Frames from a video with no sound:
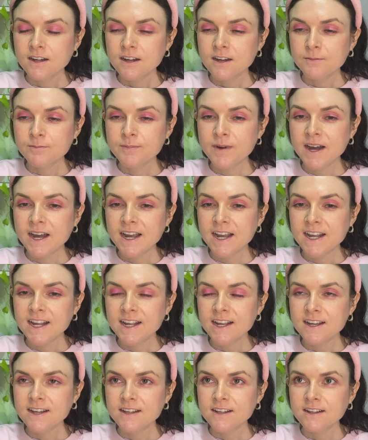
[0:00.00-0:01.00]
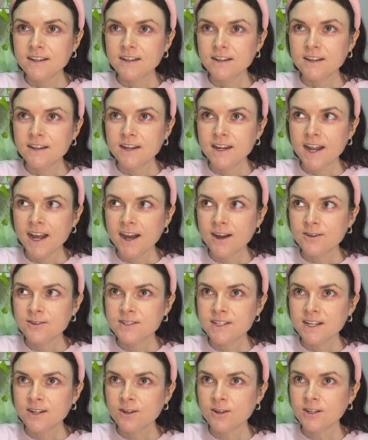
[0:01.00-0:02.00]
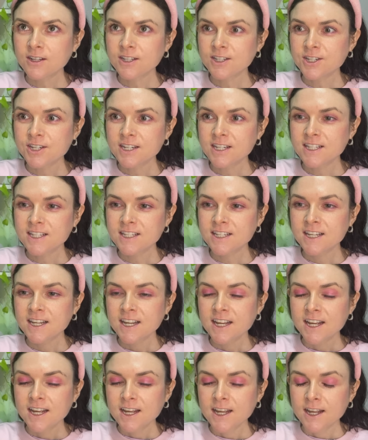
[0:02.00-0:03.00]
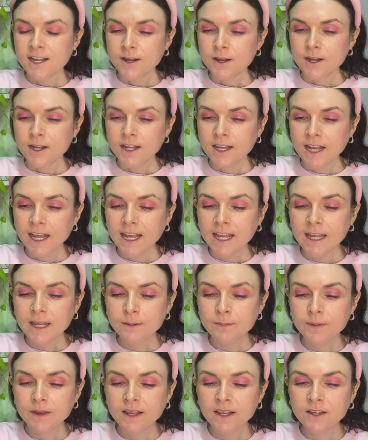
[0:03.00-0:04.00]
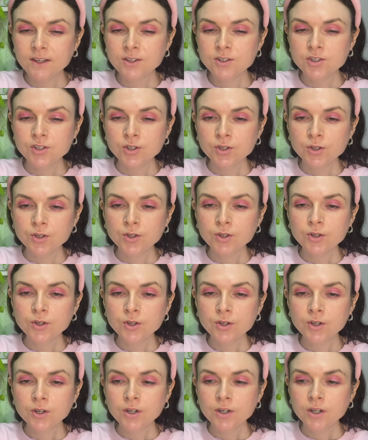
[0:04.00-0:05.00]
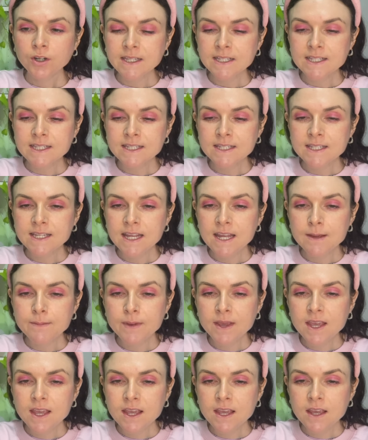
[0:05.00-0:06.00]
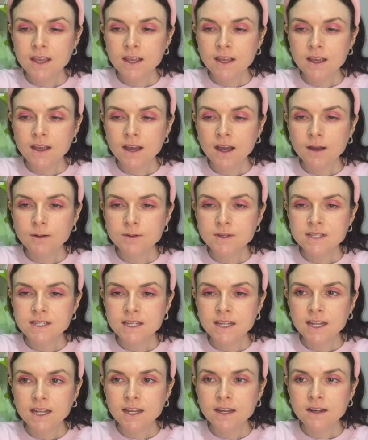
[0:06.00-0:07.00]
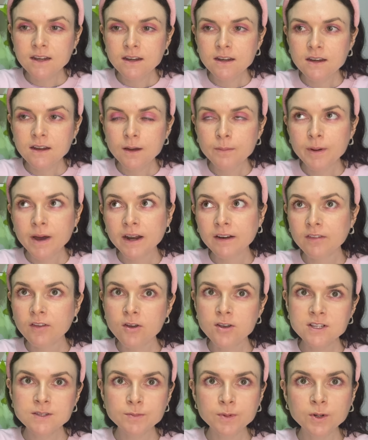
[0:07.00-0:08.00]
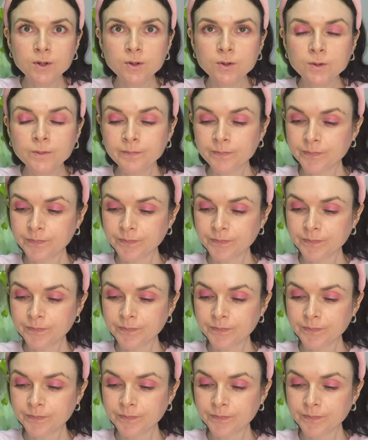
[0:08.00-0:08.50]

my now psychologist came in to see me. I was in a part of the hospital